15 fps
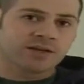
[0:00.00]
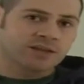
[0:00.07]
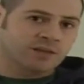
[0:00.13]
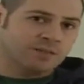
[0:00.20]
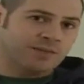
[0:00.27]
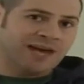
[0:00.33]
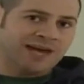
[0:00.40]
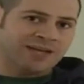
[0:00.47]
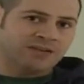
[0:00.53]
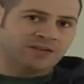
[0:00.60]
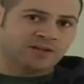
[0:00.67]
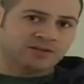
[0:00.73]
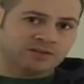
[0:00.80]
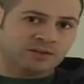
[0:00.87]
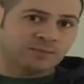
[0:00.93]
the pad
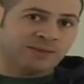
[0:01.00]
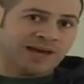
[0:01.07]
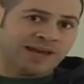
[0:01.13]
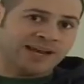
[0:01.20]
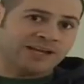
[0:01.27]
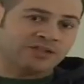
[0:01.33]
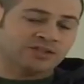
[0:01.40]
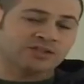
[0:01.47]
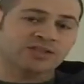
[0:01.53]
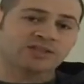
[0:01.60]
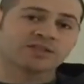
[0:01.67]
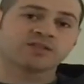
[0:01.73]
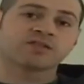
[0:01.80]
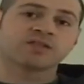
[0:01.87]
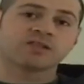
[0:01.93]
actually sends
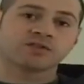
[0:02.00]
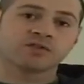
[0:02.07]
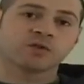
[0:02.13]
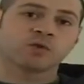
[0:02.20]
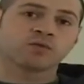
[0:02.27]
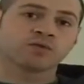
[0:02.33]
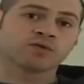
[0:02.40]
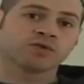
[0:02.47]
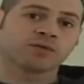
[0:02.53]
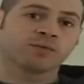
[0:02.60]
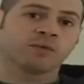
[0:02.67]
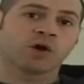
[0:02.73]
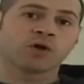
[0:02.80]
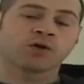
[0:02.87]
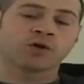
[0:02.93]
a signal over to the
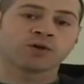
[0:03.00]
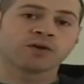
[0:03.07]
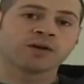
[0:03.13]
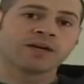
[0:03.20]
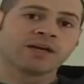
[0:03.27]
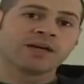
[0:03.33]
monitor